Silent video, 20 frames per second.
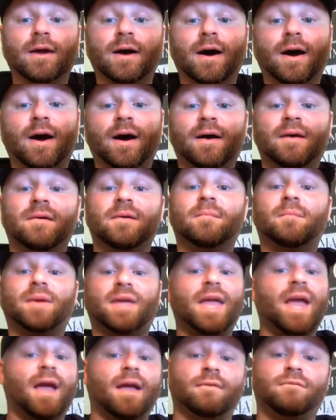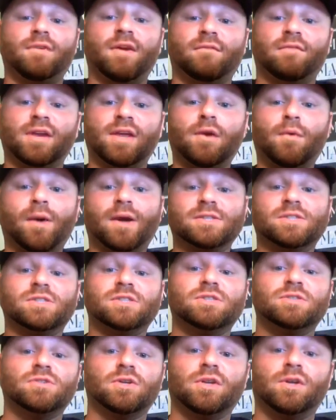But yeah, if you have any
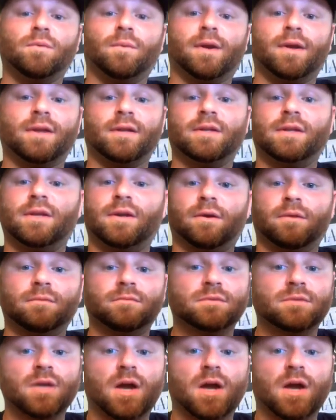questions or you want to,